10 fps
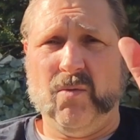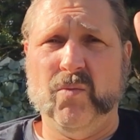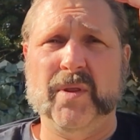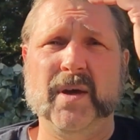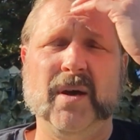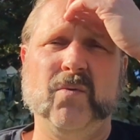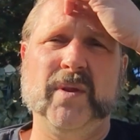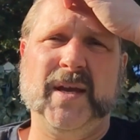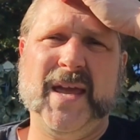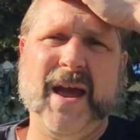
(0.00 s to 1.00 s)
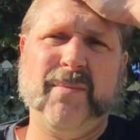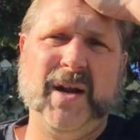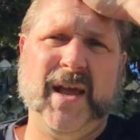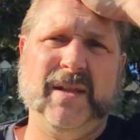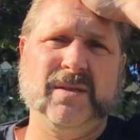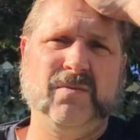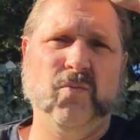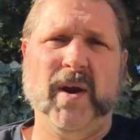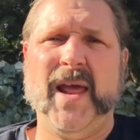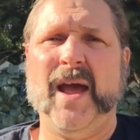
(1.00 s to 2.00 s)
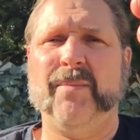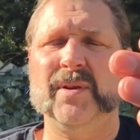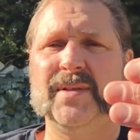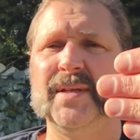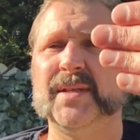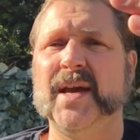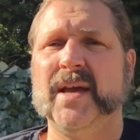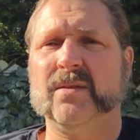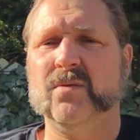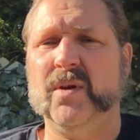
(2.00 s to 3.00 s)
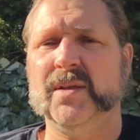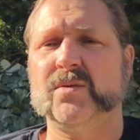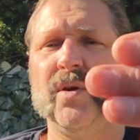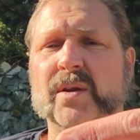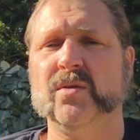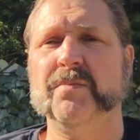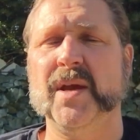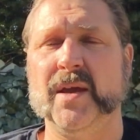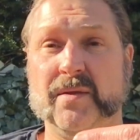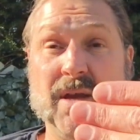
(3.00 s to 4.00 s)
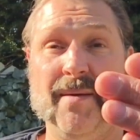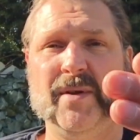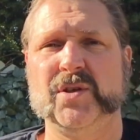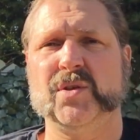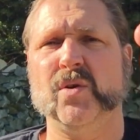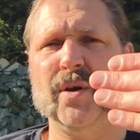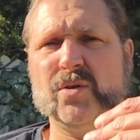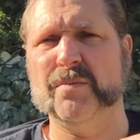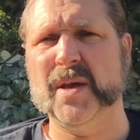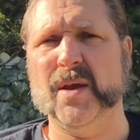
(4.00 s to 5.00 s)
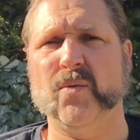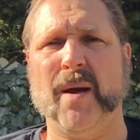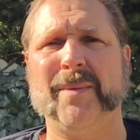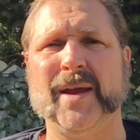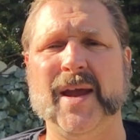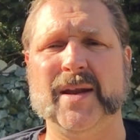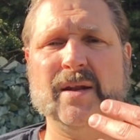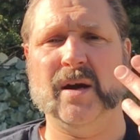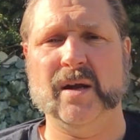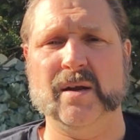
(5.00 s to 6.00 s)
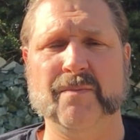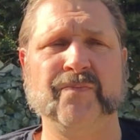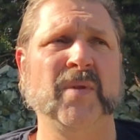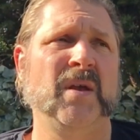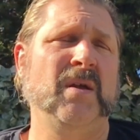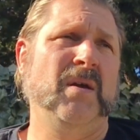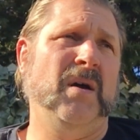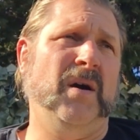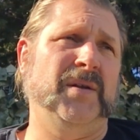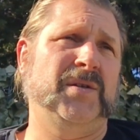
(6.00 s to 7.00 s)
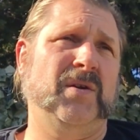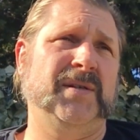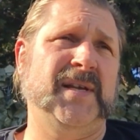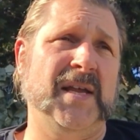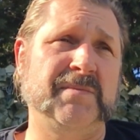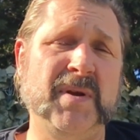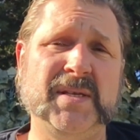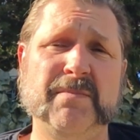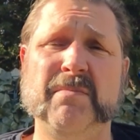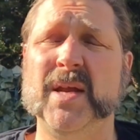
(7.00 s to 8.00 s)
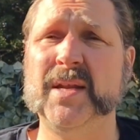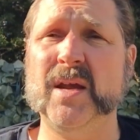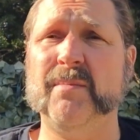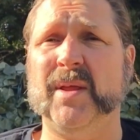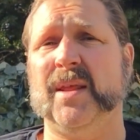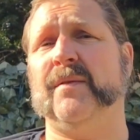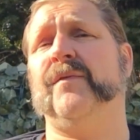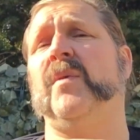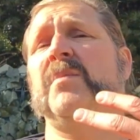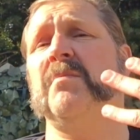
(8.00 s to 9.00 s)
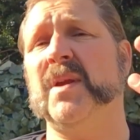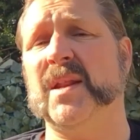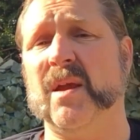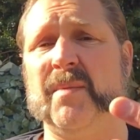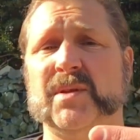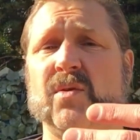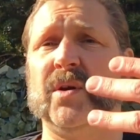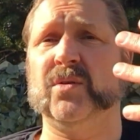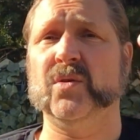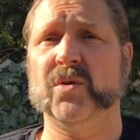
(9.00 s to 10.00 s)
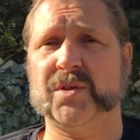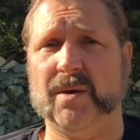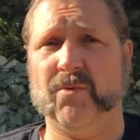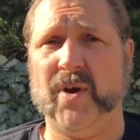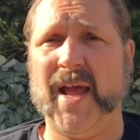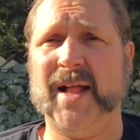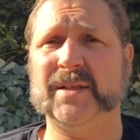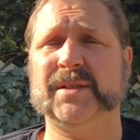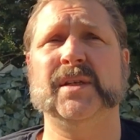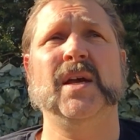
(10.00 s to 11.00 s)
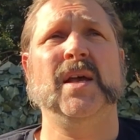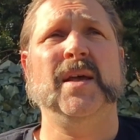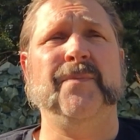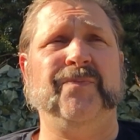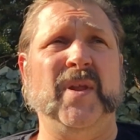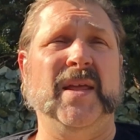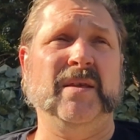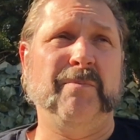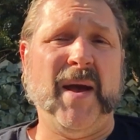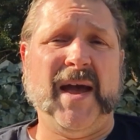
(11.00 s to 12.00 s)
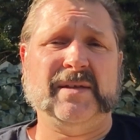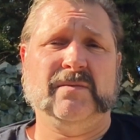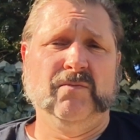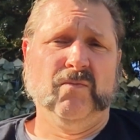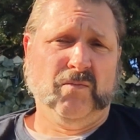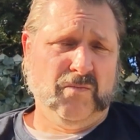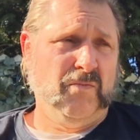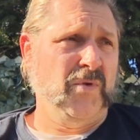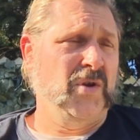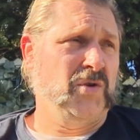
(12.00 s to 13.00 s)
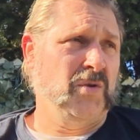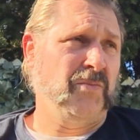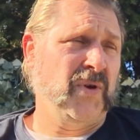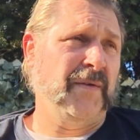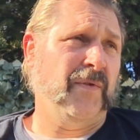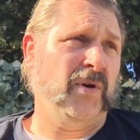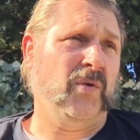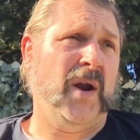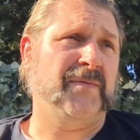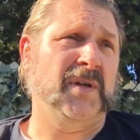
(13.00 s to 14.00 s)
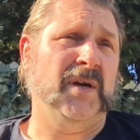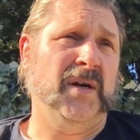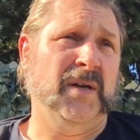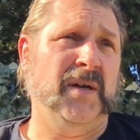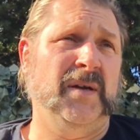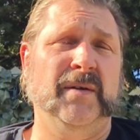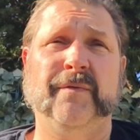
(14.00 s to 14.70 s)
With a camera lens, what happens is that the image is going to be replicated on a certain size medium, and then from the medium it's going to go somewhere else. In the past we used to print photographs on a